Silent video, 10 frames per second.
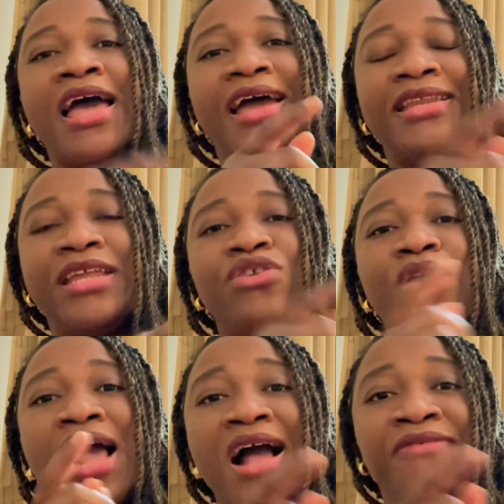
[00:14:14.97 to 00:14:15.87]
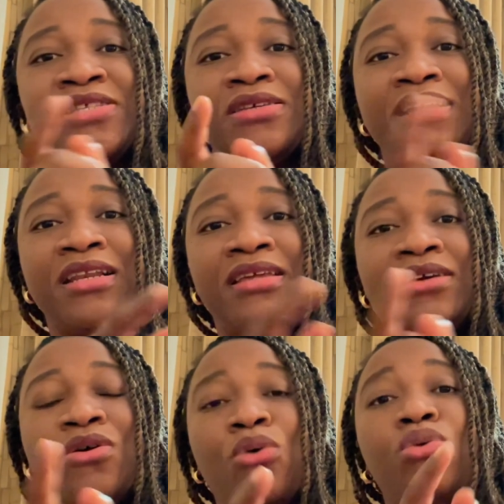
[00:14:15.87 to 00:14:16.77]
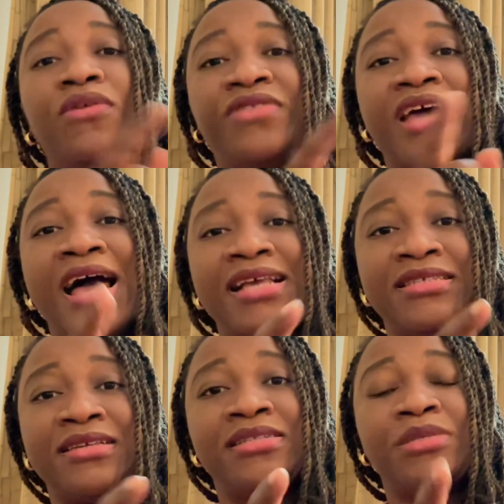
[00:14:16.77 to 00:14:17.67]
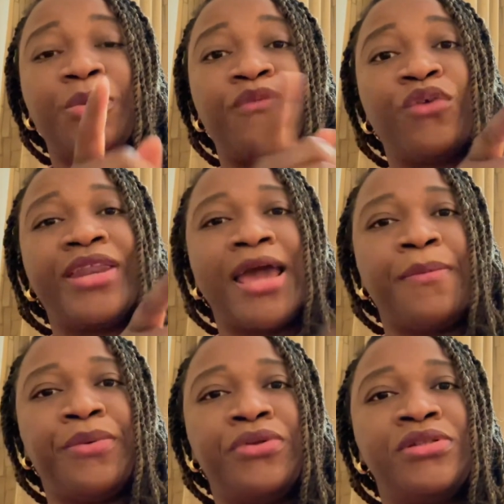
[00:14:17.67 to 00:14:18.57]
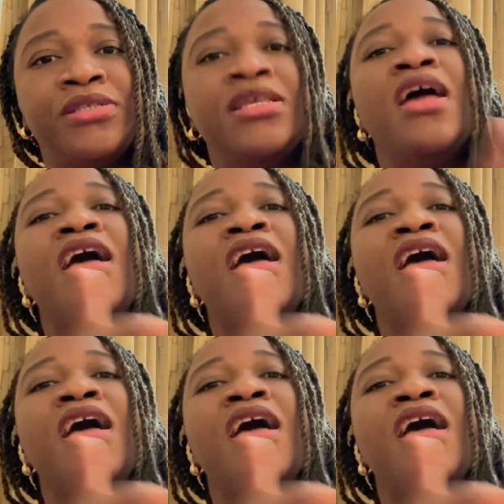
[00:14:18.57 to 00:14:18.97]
and then you have to click all of the hazards before it happens.